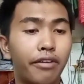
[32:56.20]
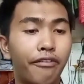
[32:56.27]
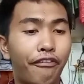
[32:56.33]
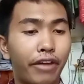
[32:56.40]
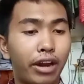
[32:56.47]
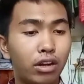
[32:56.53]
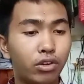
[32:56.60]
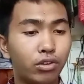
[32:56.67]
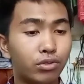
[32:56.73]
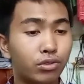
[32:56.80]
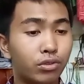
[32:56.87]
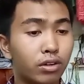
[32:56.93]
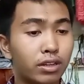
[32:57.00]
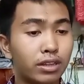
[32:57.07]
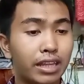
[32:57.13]

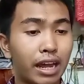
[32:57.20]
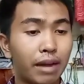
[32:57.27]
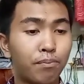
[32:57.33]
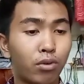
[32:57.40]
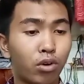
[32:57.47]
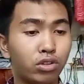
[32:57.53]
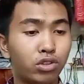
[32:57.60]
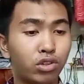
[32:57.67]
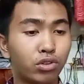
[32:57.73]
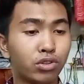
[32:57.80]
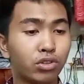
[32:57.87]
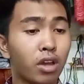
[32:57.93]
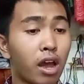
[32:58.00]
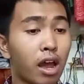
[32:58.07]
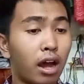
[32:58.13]
value that
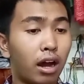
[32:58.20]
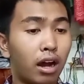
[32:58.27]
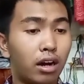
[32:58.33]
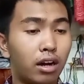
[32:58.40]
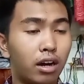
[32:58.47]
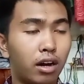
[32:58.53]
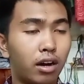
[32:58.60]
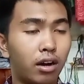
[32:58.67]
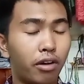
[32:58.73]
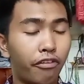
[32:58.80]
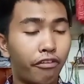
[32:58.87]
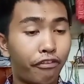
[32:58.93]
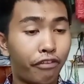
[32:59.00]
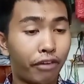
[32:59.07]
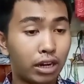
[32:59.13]
produce
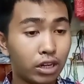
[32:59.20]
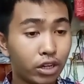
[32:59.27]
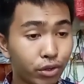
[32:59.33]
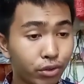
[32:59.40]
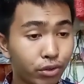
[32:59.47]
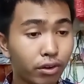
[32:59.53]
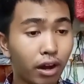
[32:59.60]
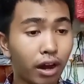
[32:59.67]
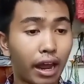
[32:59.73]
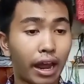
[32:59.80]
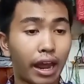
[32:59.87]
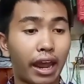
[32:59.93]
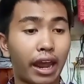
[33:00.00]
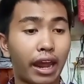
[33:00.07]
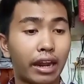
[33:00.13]
value
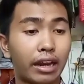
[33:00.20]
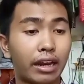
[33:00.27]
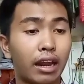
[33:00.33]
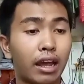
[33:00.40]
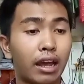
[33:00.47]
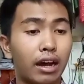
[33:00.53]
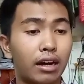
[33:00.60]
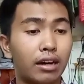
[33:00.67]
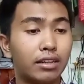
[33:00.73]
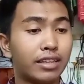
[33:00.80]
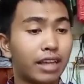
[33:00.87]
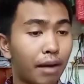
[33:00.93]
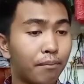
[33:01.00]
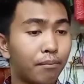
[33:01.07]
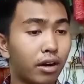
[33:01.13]
and a
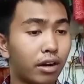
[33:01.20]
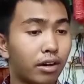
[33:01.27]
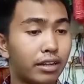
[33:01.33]
number.